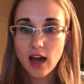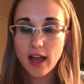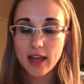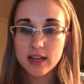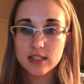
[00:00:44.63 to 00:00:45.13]

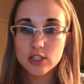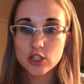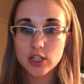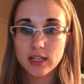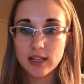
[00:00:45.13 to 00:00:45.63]
and
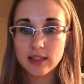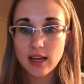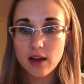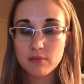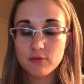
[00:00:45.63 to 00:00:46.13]
treating
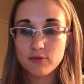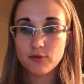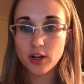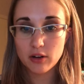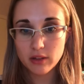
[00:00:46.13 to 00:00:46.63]
them
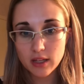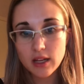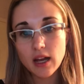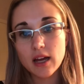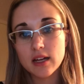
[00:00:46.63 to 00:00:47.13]

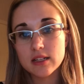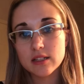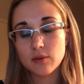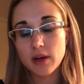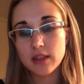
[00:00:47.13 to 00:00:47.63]
fairly and
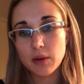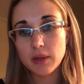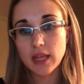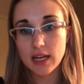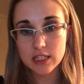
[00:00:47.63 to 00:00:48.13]
the way they
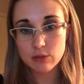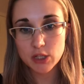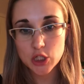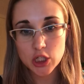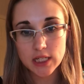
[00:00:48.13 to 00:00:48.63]
would like to be
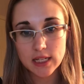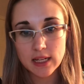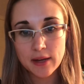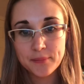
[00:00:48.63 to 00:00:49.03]
treated.